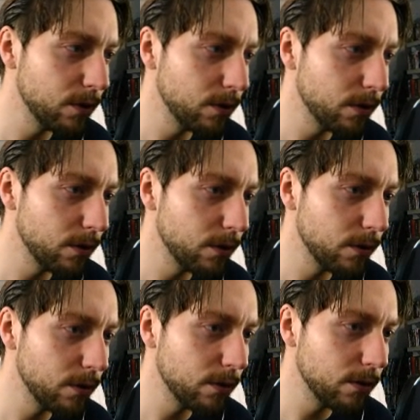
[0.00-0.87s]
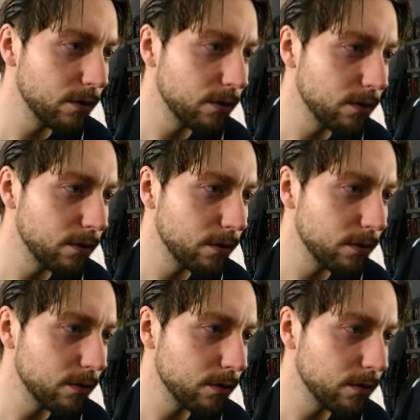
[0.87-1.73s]

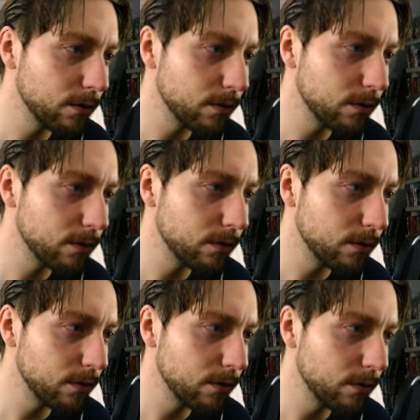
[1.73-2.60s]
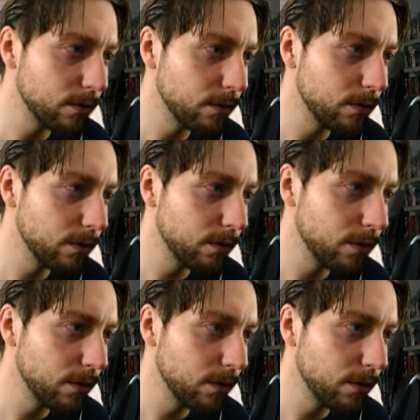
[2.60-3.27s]
(no one is talking)